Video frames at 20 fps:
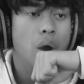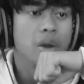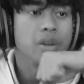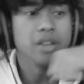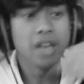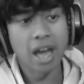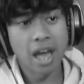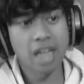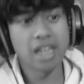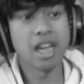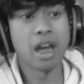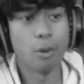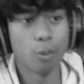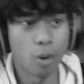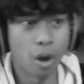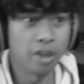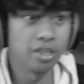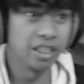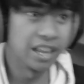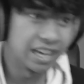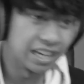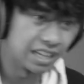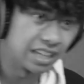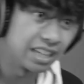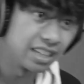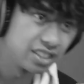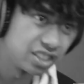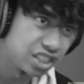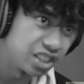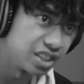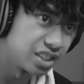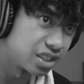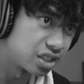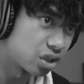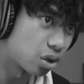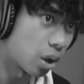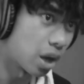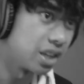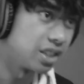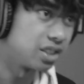Yeah, yeah, run, lady. Jesus
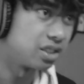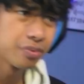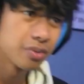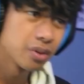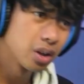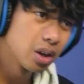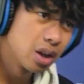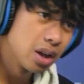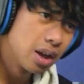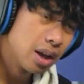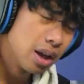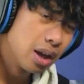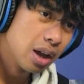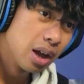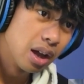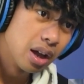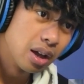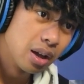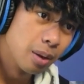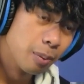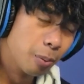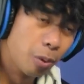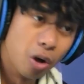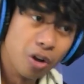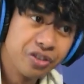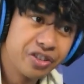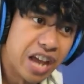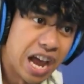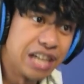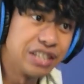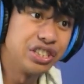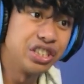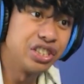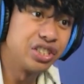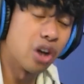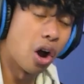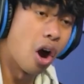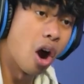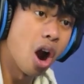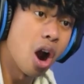Christ. Well, Denji's
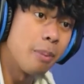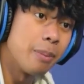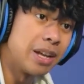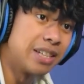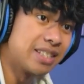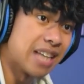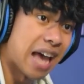arm is